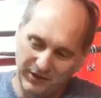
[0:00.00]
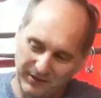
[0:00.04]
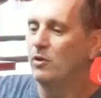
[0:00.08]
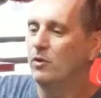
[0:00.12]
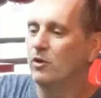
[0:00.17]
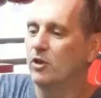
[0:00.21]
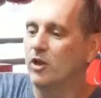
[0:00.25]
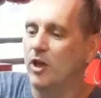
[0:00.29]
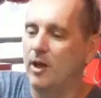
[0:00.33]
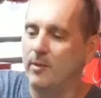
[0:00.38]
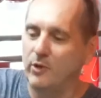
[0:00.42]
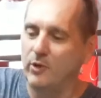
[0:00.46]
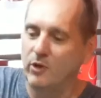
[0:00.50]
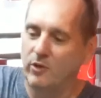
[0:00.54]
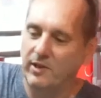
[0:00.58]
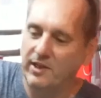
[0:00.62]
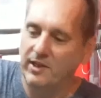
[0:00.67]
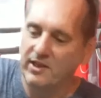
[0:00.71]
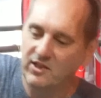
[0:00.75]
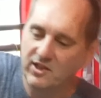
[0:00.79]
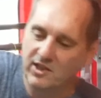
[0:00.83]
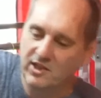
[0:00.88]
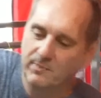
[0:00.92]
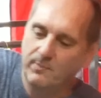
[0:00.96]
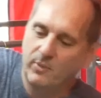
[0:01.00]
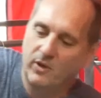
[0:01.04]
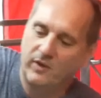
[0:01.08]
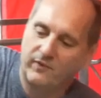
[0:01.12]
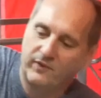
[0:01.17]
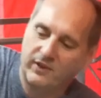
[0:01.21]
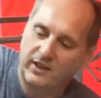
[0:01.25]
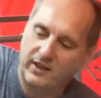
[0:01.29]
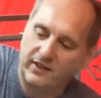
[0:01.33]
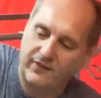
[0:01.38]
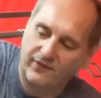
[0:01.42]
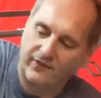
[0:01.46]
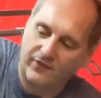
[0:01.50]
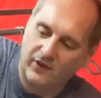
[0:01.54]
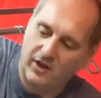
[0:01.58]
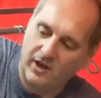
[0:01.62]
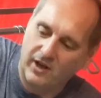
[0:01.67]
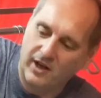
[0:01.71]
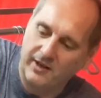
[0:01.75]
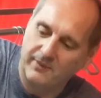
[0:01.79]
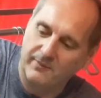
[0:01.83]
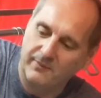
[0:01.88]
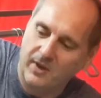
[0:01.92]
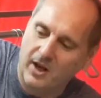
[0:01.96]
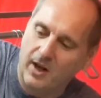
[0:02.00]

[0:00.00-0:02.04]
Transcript: So what I'm doing is just perfectly fine.